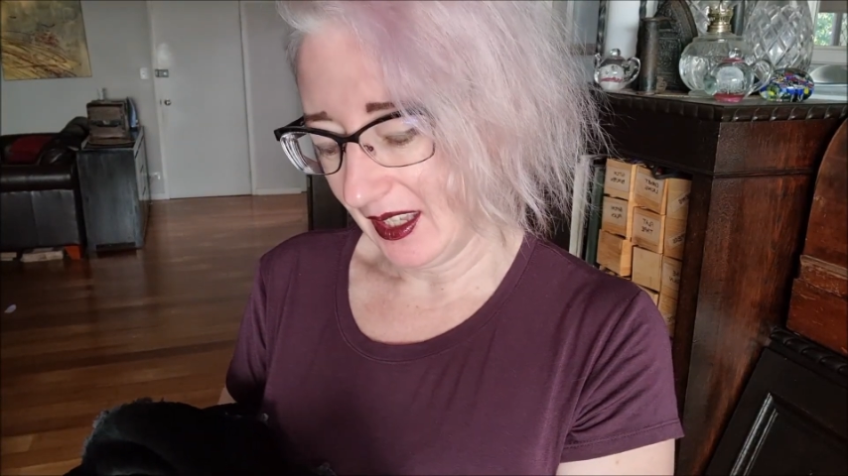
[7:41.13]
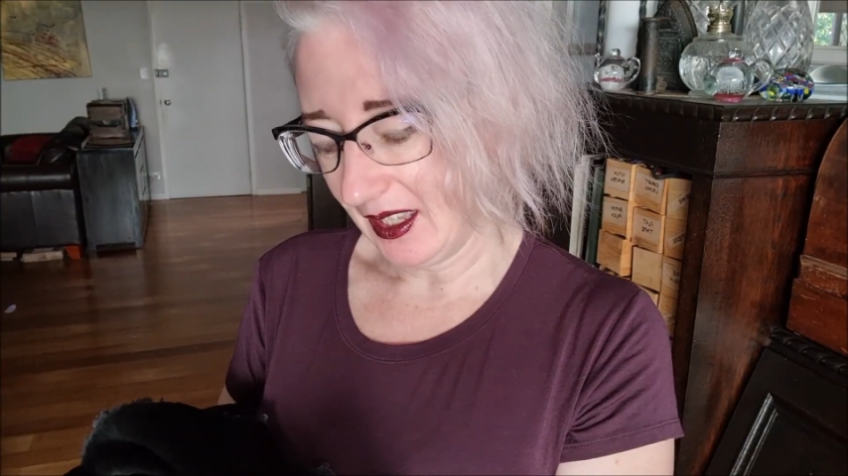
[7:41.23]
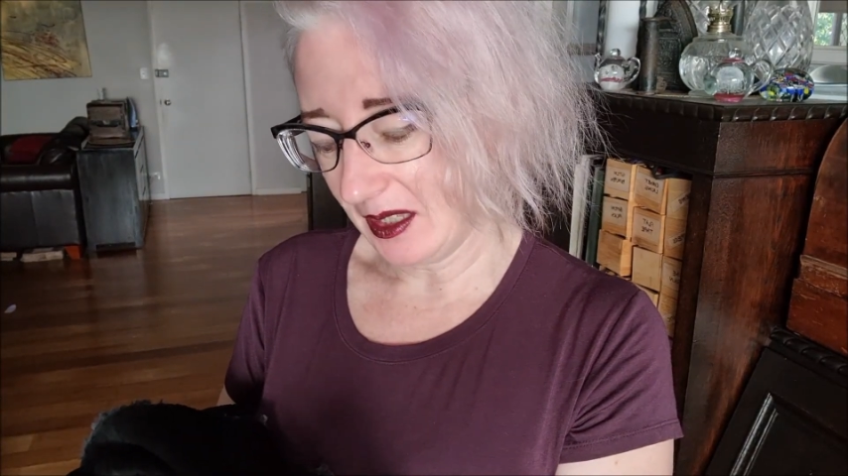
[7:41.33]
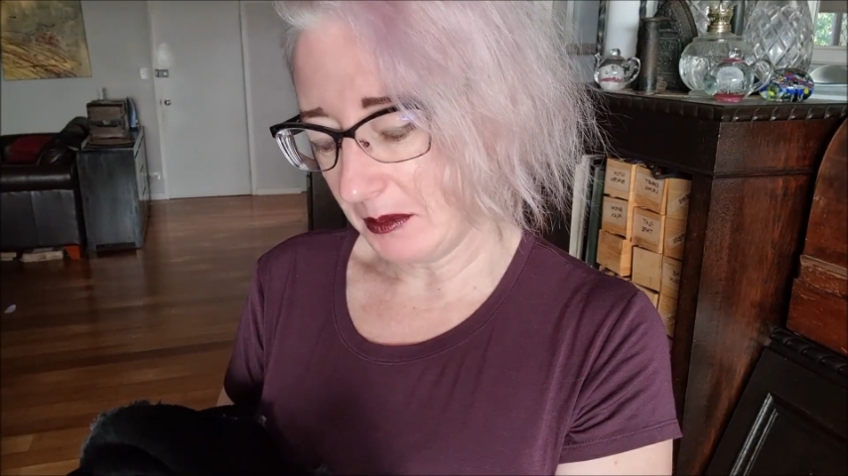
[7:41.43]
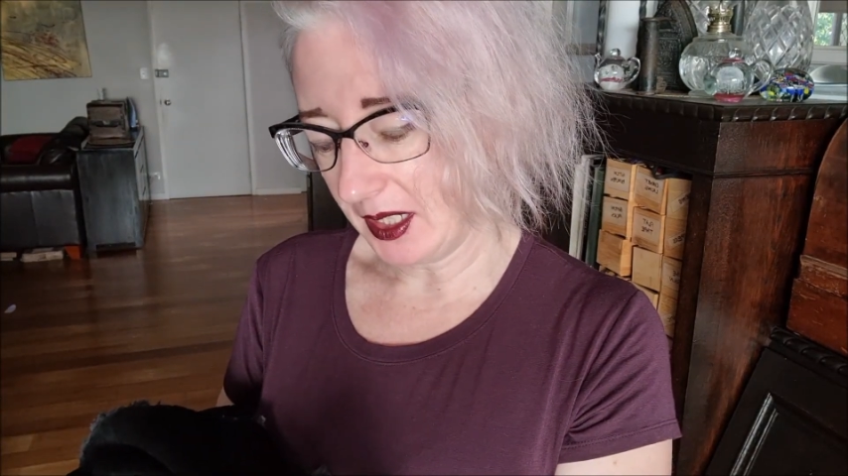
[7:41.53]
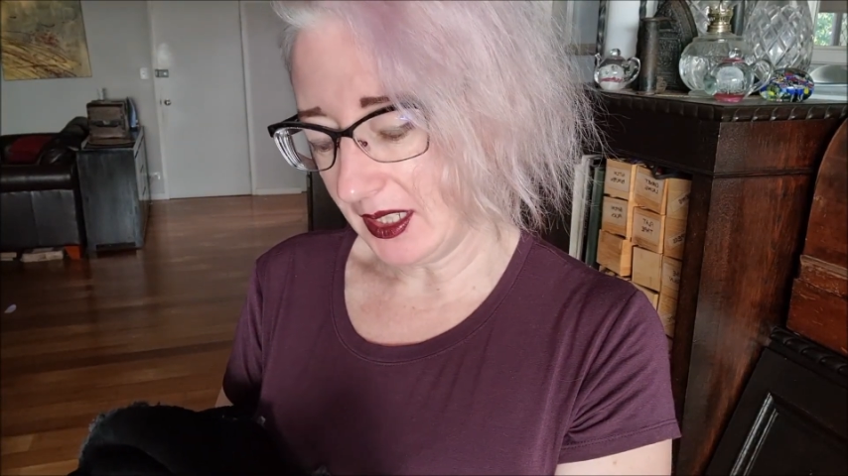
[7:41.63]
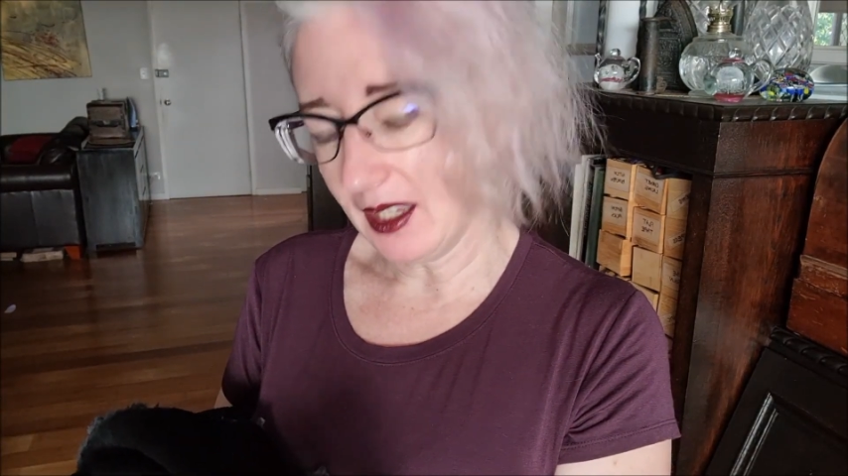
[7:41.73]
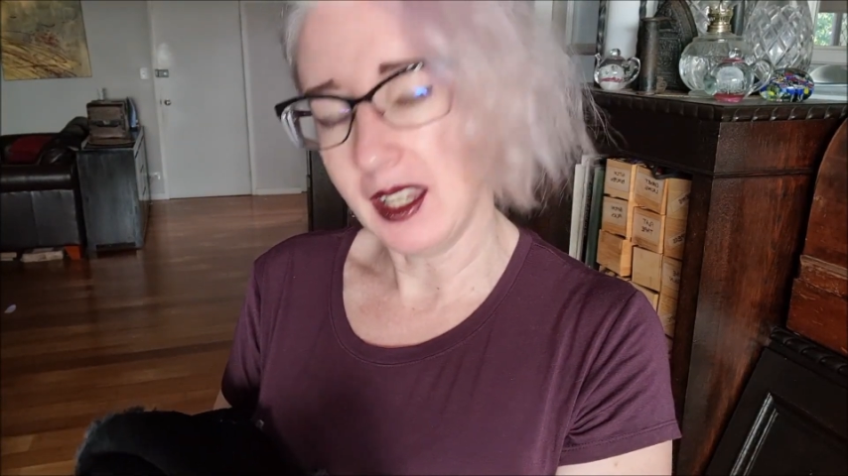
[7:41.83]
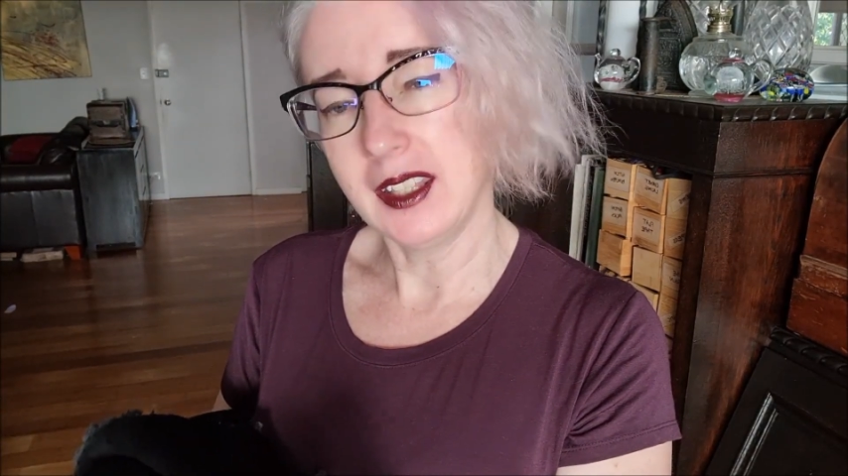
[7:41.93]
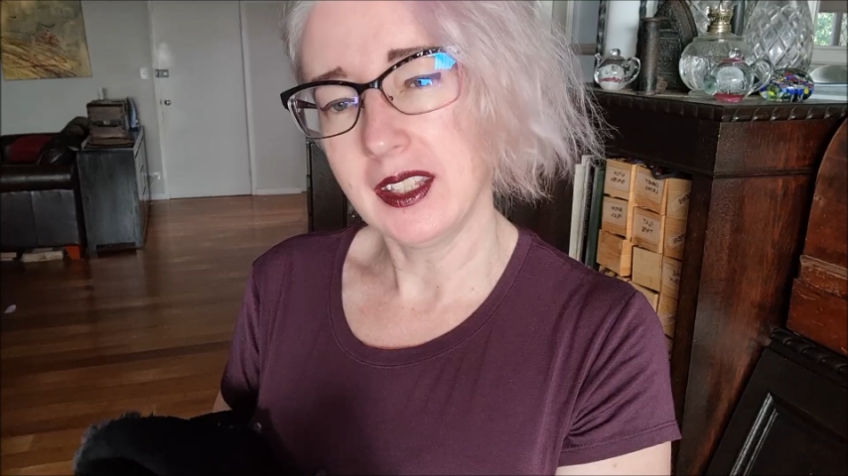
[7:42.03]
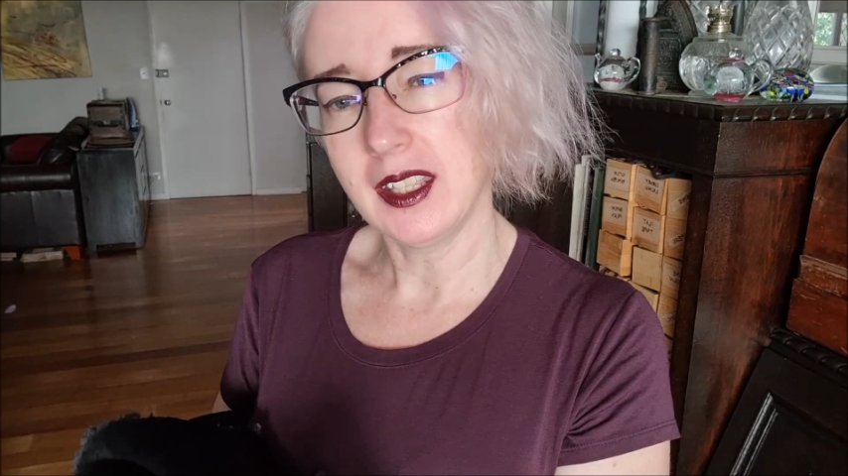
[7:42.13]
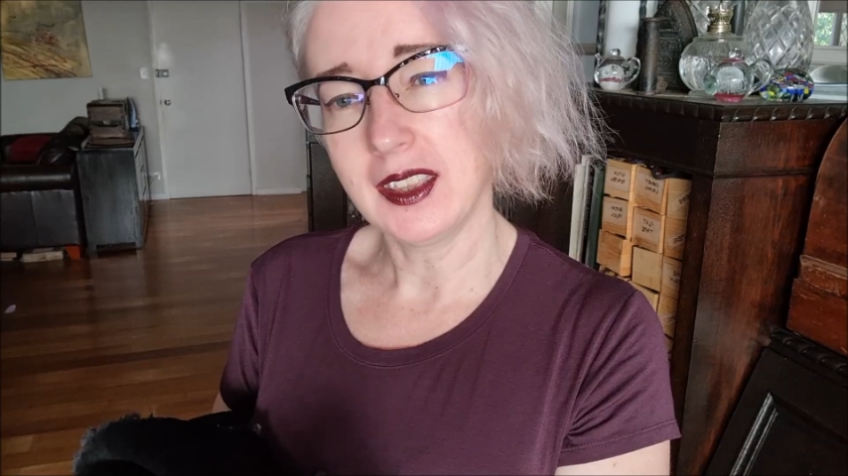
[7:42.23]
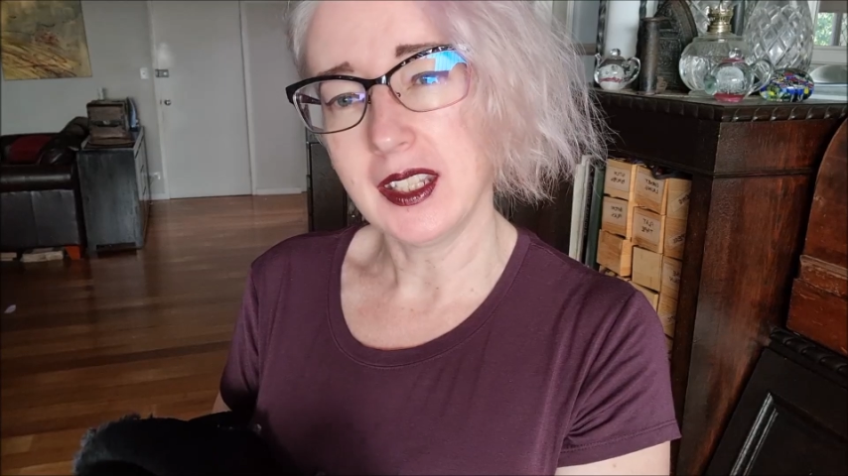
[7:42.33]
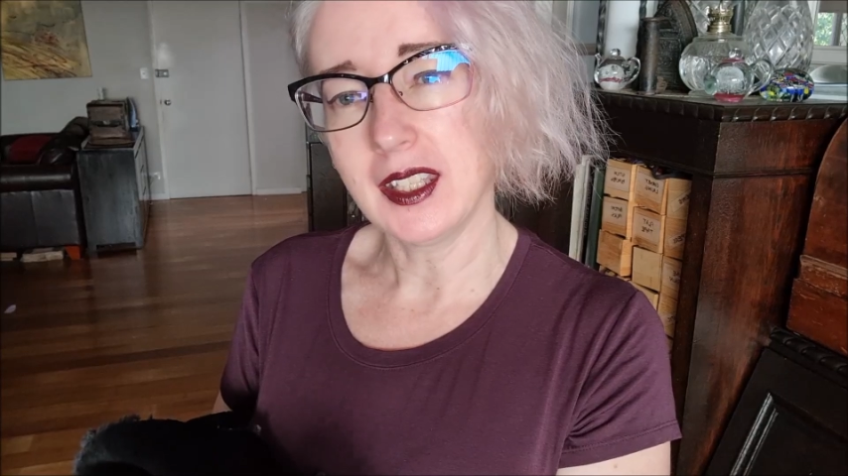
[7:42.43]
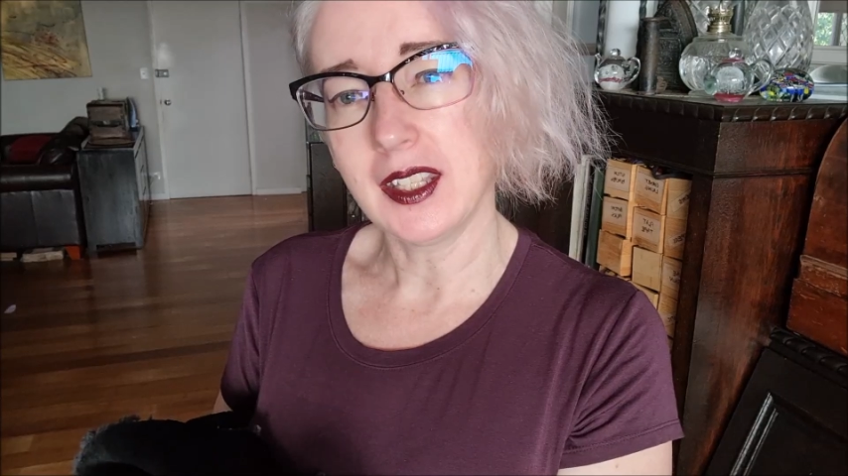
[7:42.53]
Yeah, I
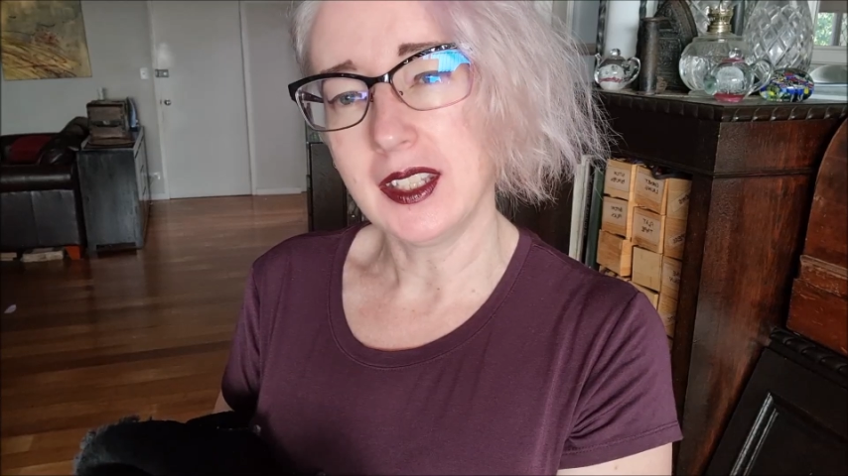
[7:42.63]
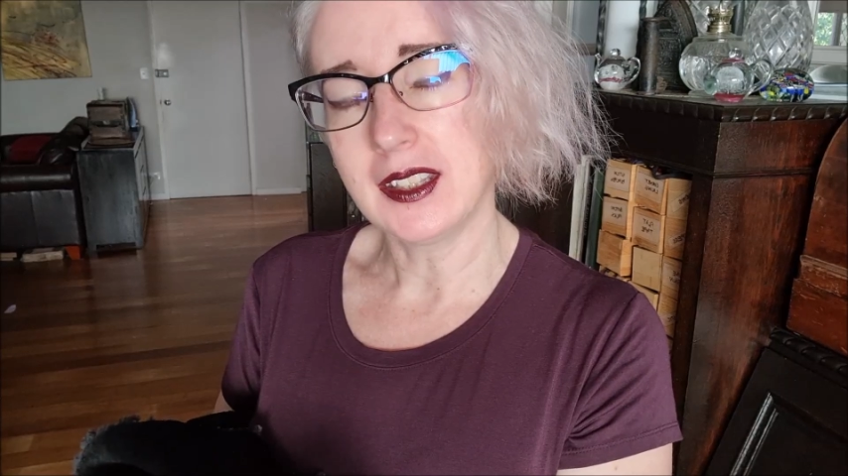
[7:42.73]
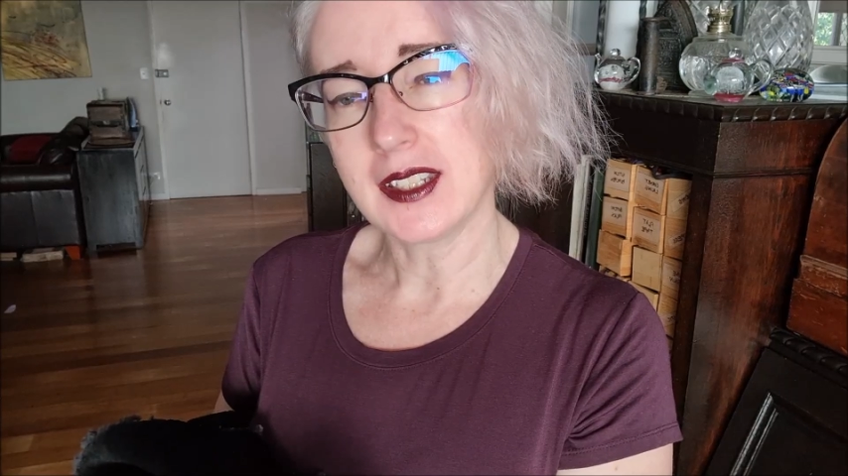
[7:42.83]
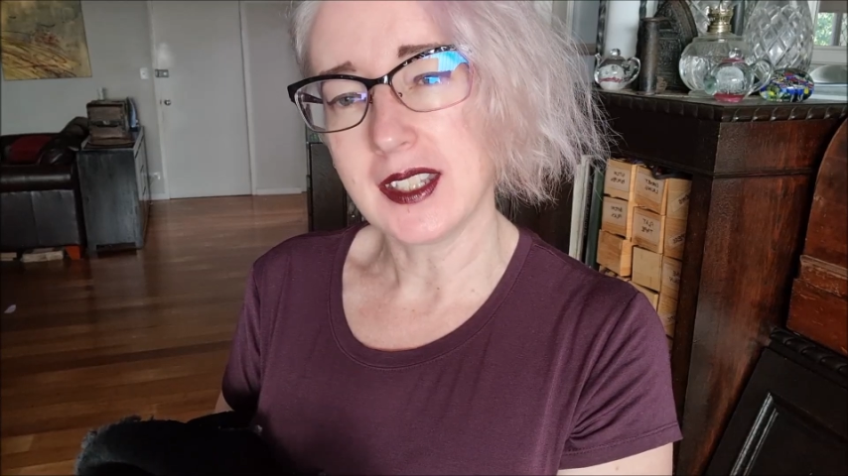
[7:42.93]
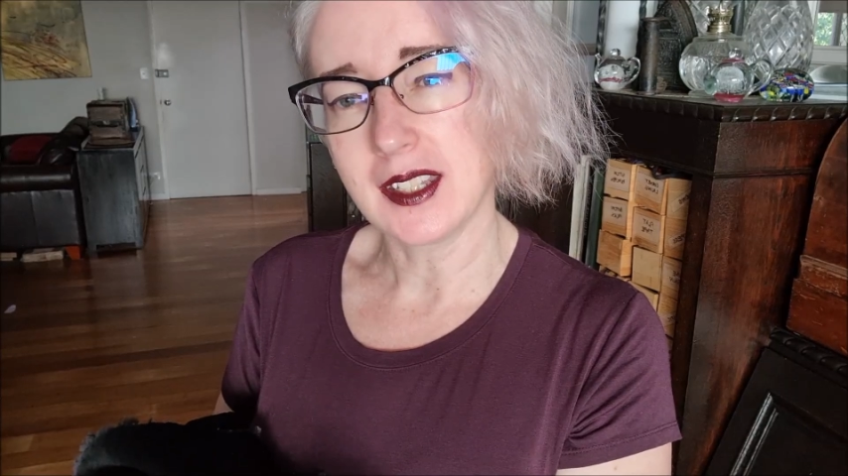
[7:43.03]
think that